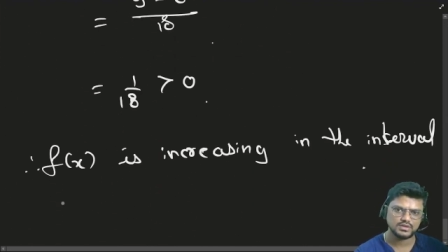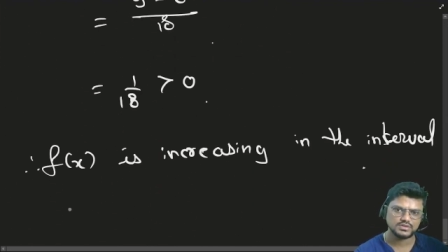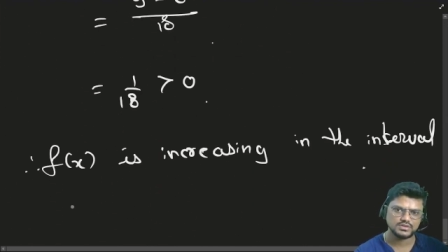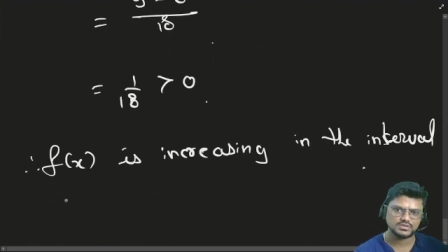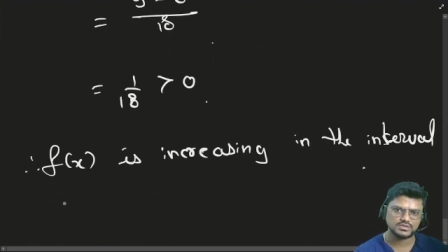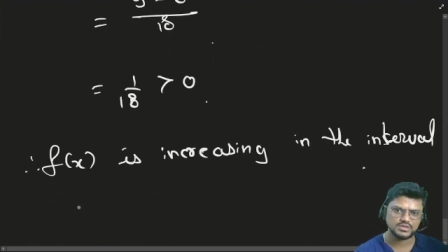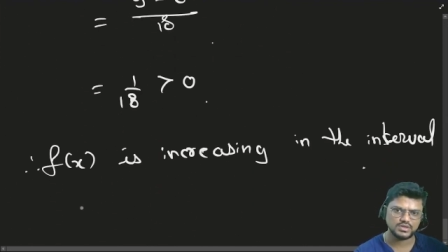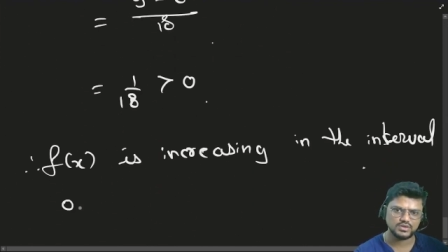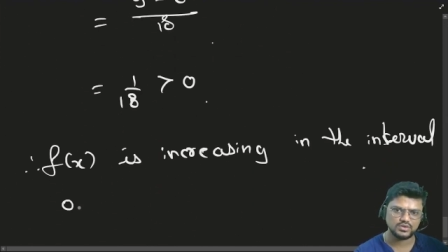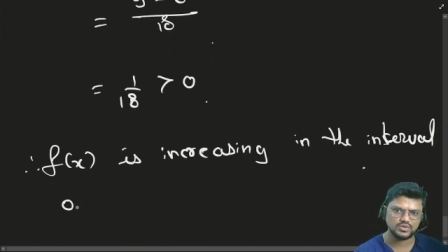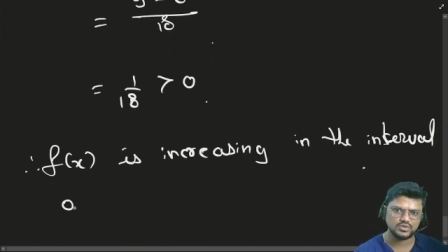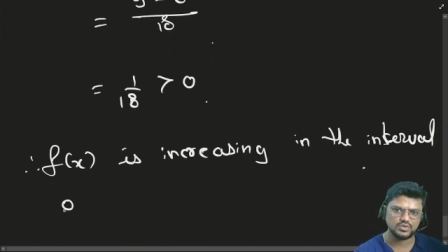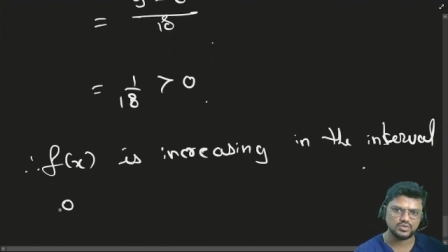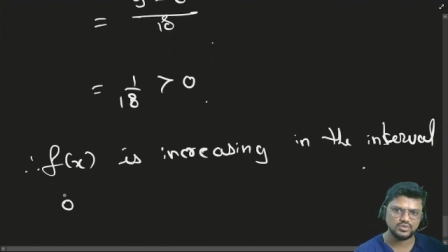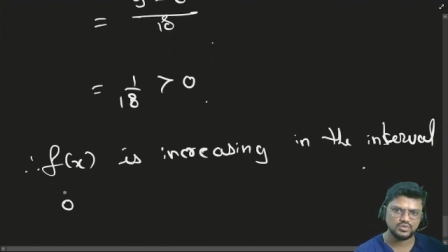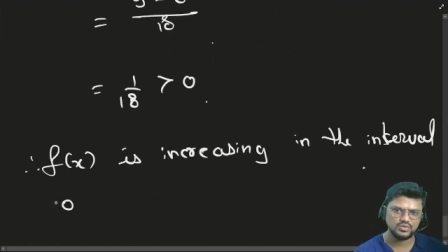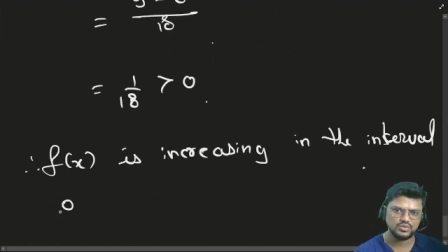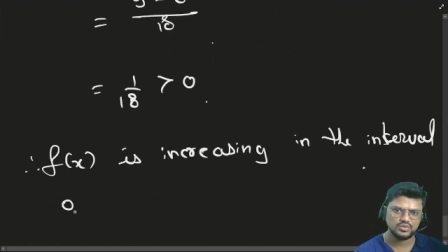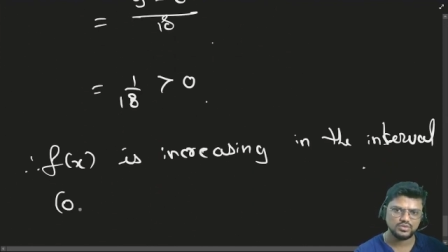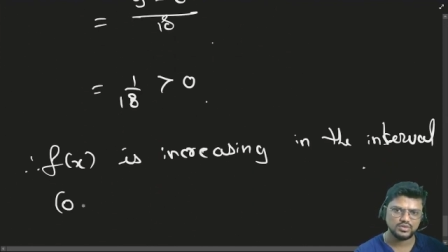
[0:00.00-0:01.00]
0
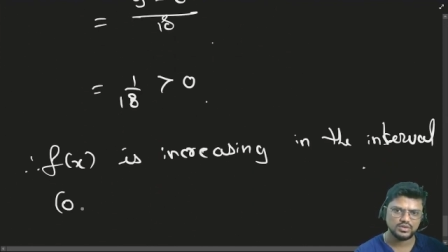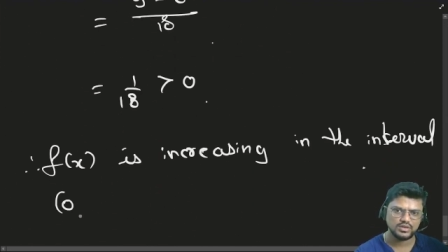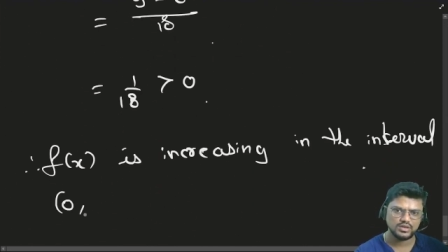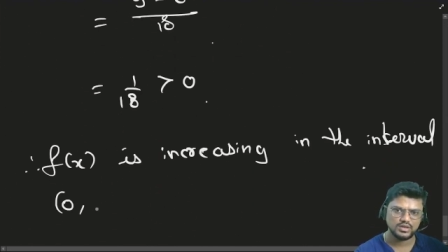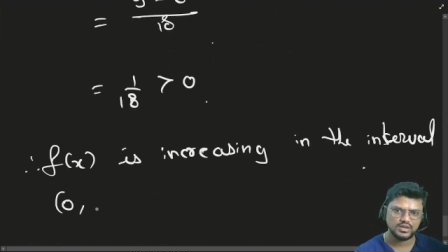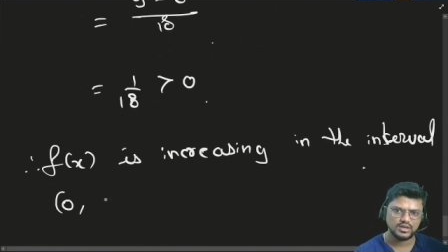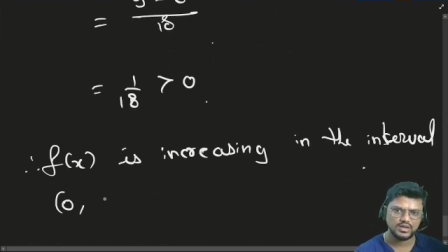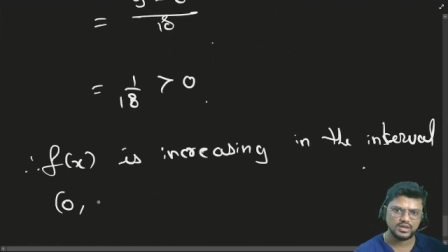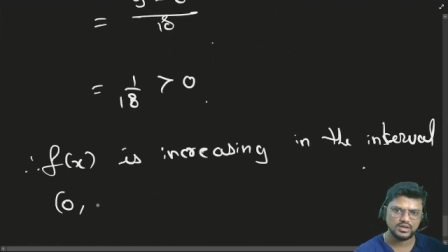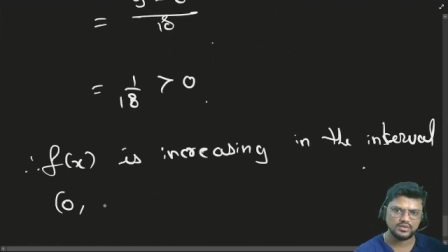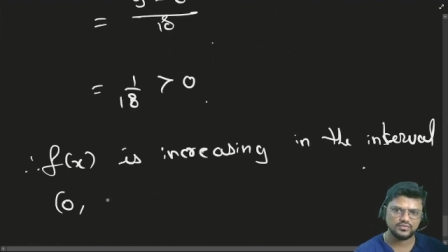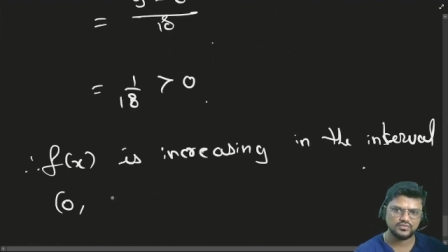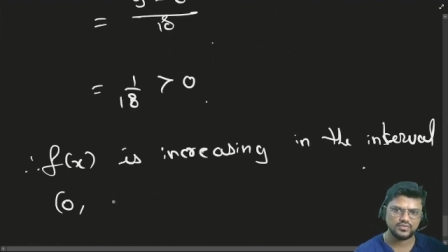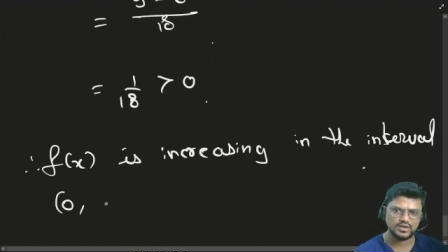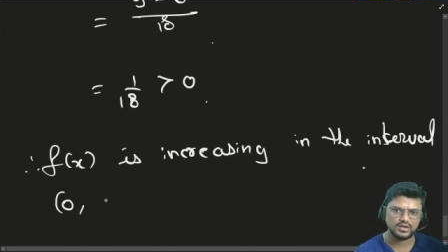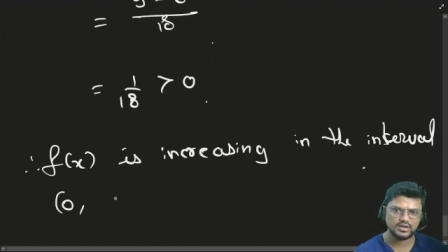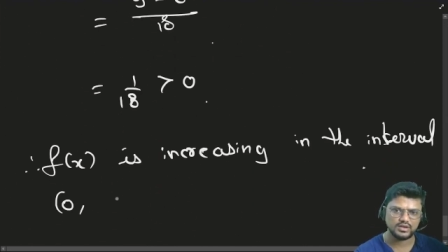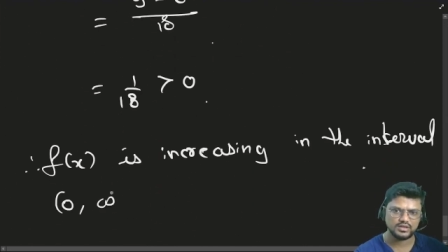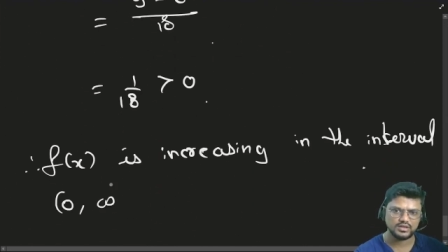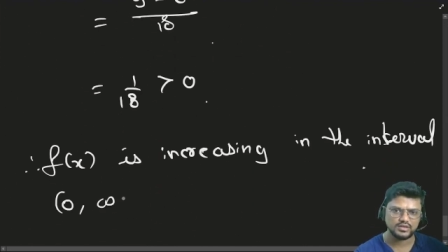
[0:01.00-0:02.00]
to
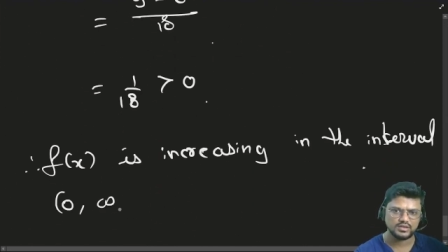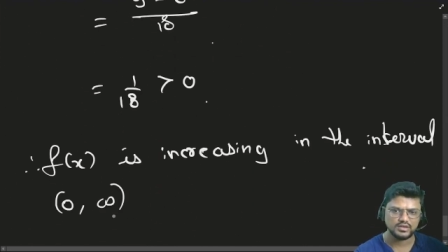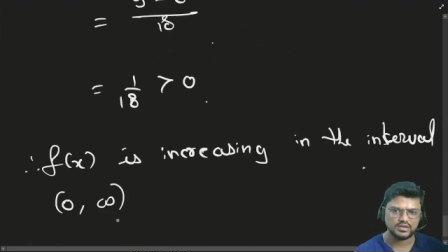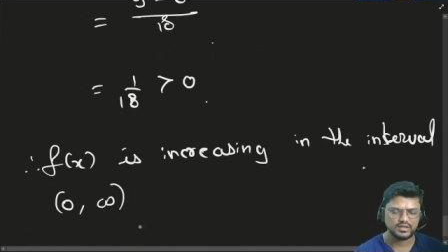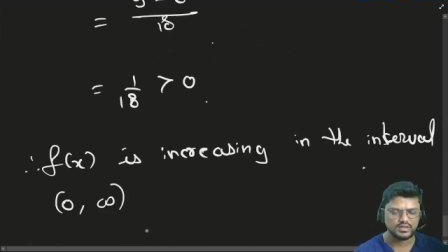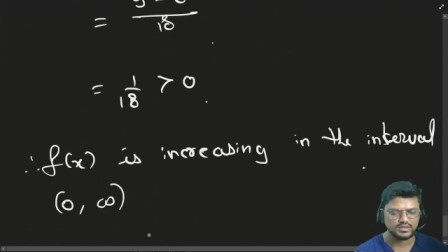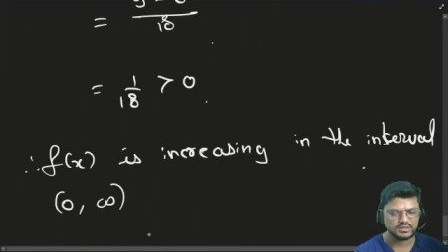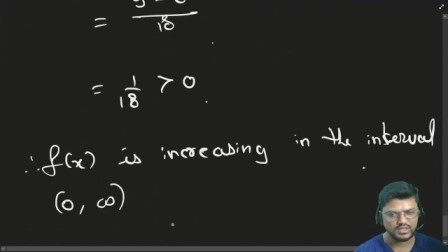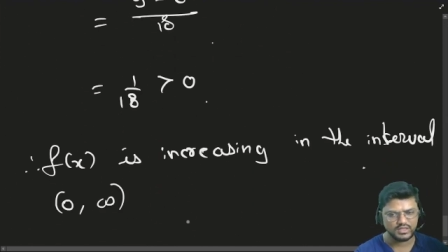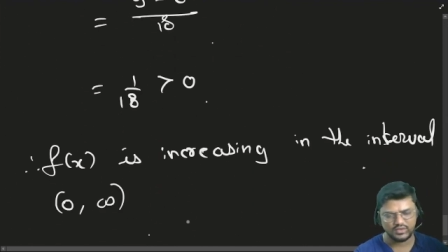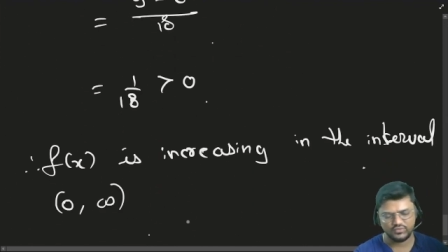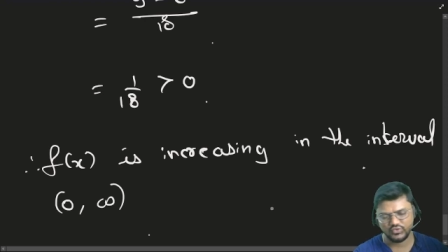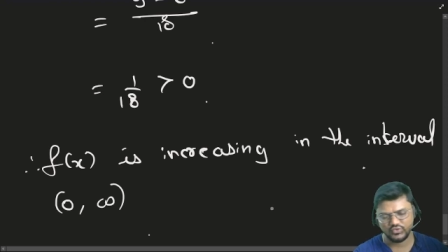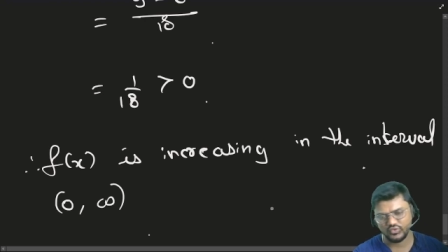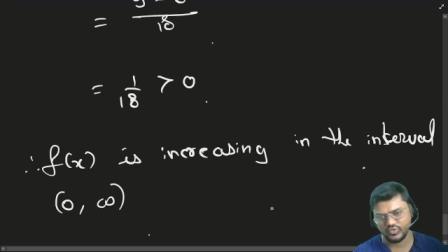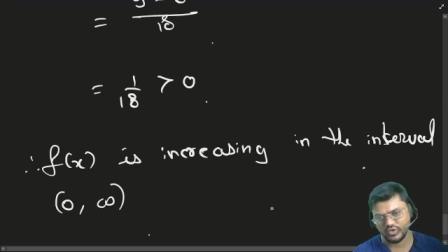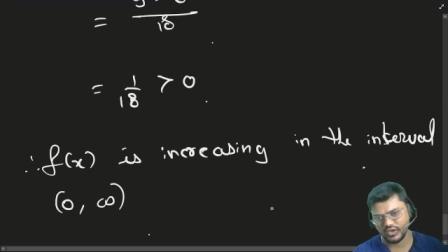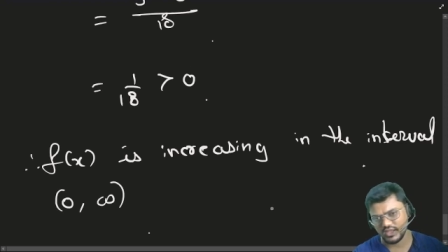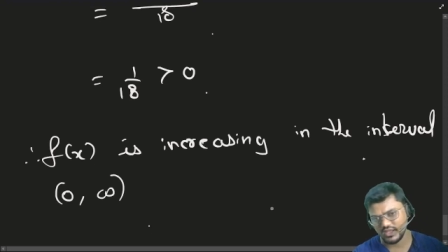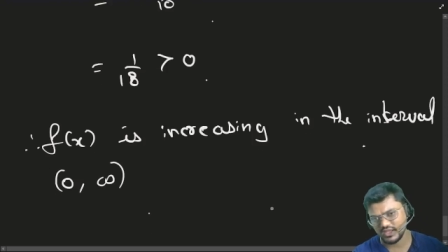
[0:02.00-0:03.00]
infinity. Therefore,
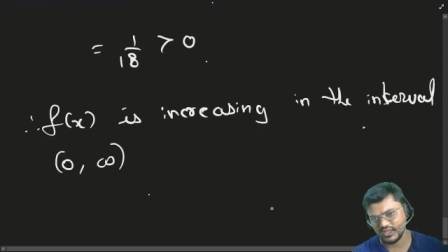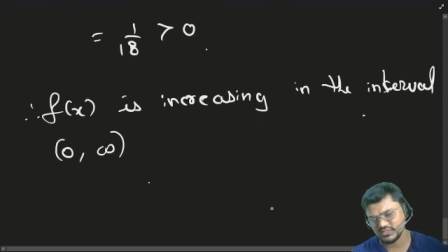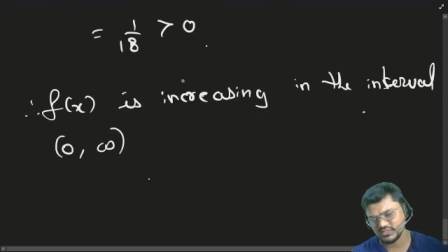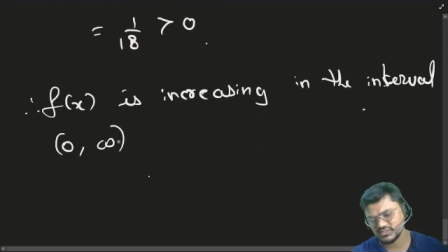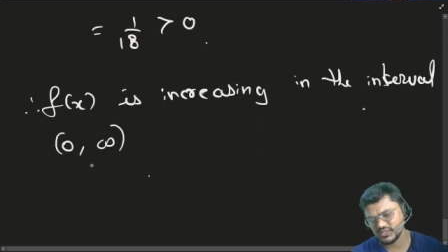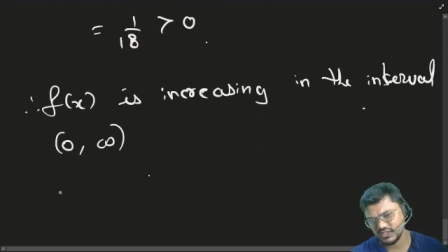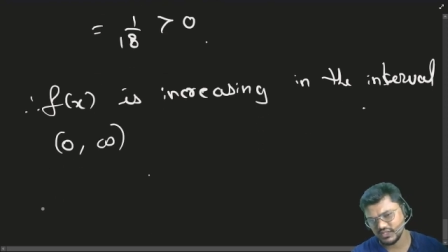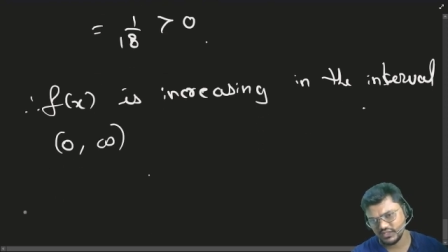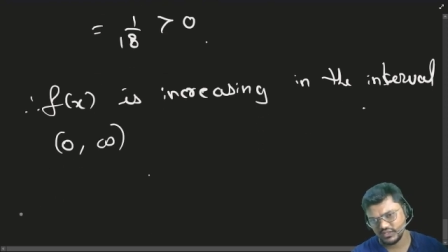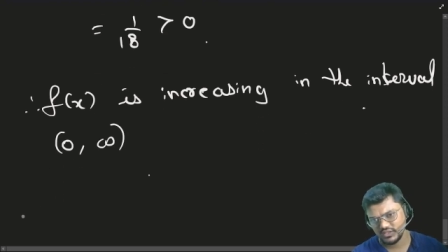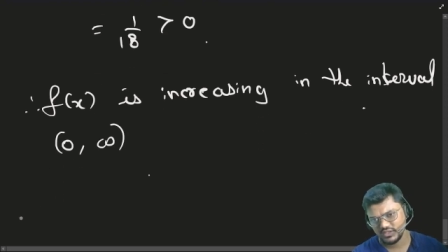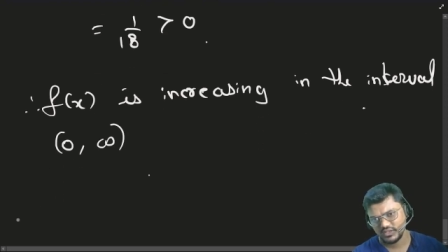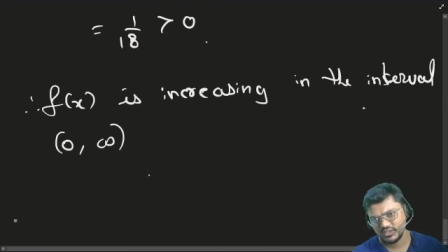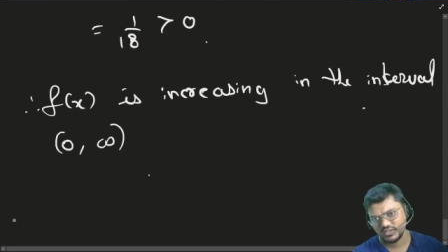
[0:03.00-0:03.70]
what I can say?